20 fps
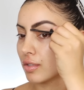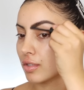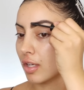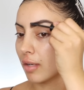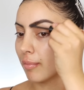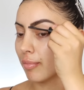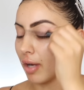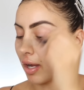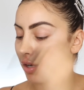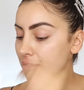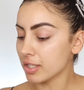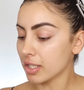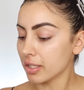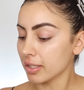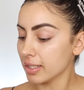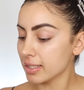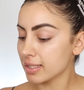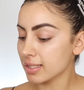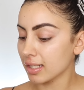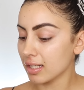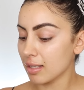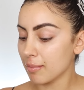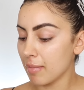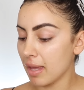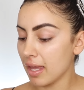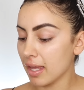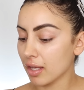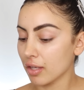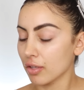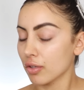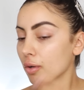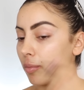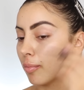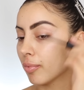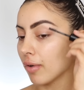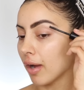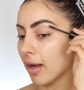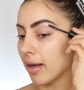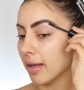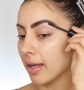So brow gel is going to make your
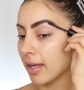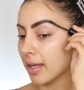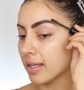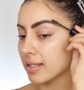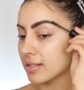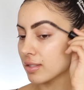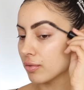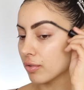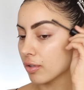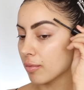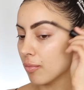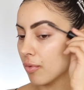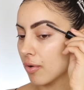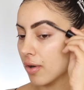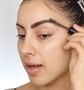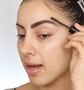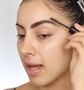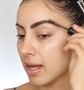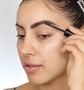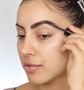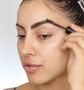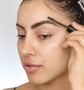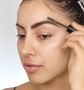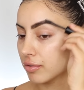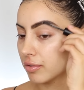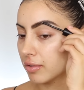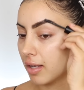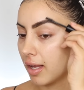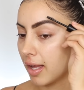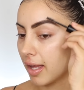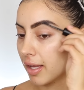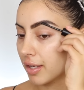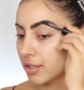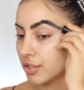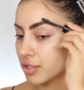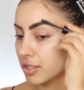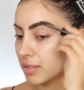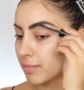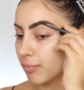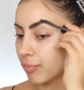brow hairs look more natural
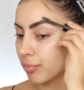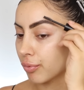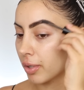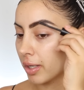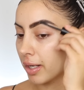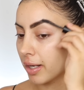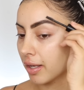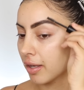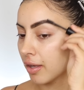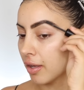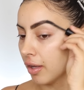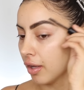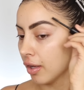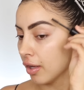and just bring